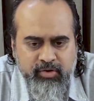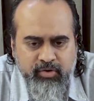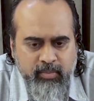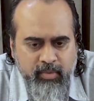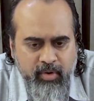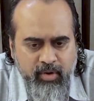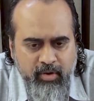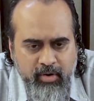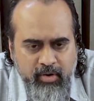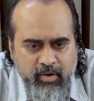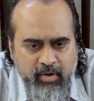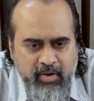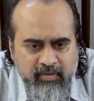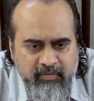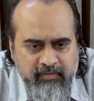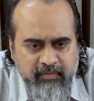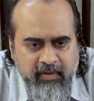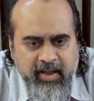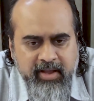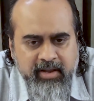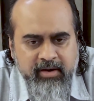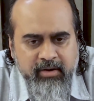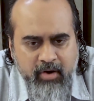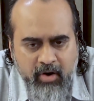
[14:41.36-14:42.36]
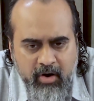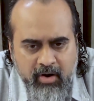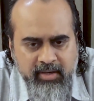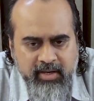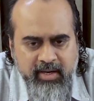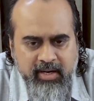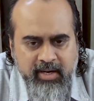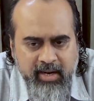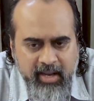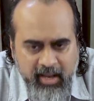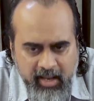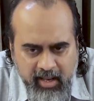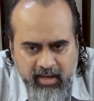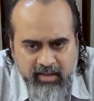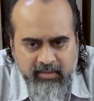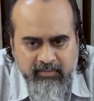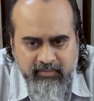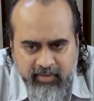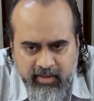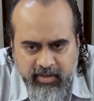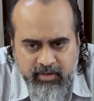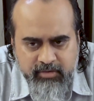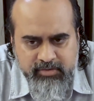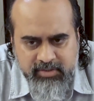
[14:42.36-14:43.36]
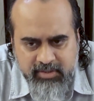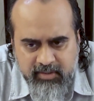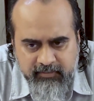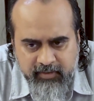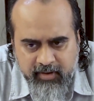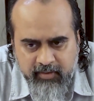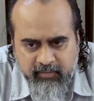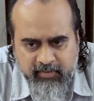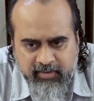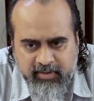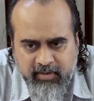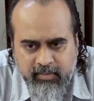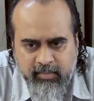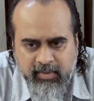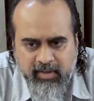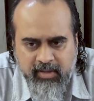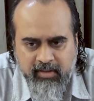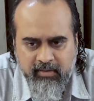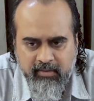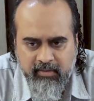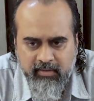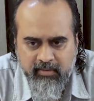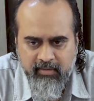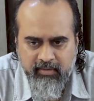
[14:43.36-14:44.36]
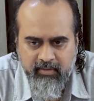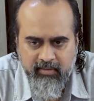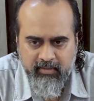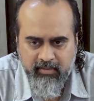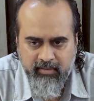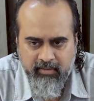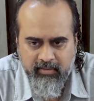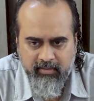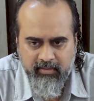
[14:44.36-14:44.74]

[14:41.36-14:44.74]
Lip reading: And tomorrow if I rot in hell, will you suffer with me?